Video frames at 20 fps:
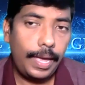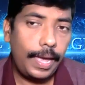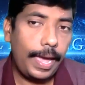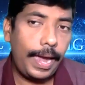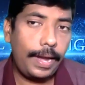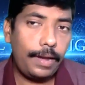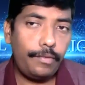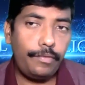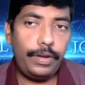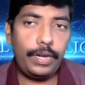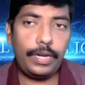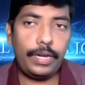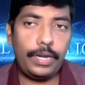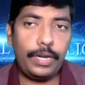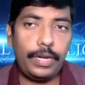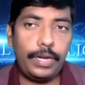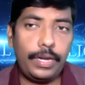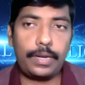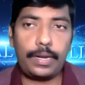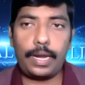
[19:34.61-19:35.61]
And we
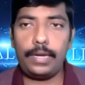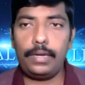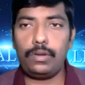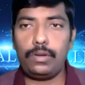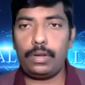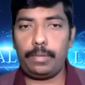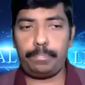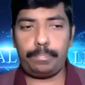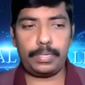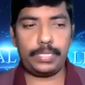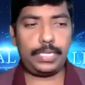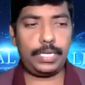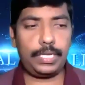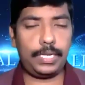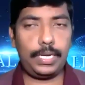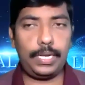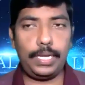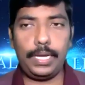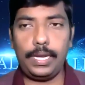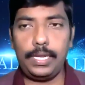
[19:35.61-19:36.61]
try to represent
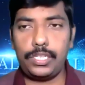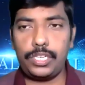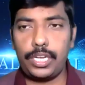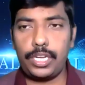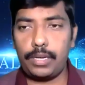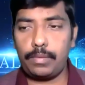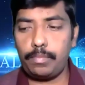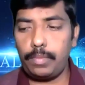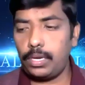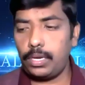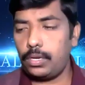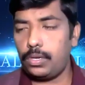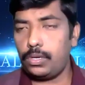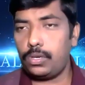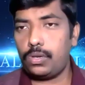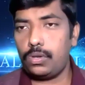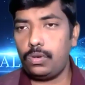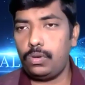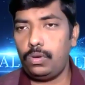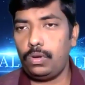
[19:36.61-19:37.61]
an English statement
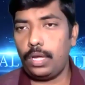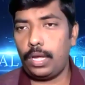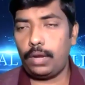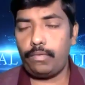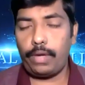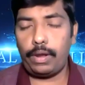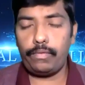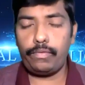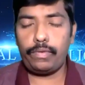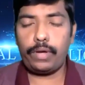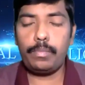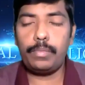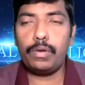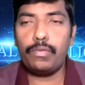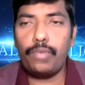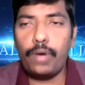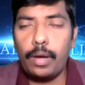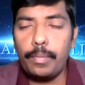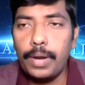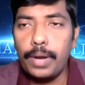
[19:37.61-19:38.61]
into a well-formed
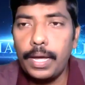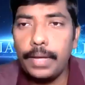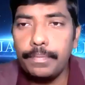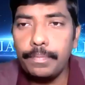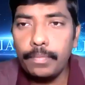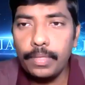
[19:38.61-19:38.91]
formula.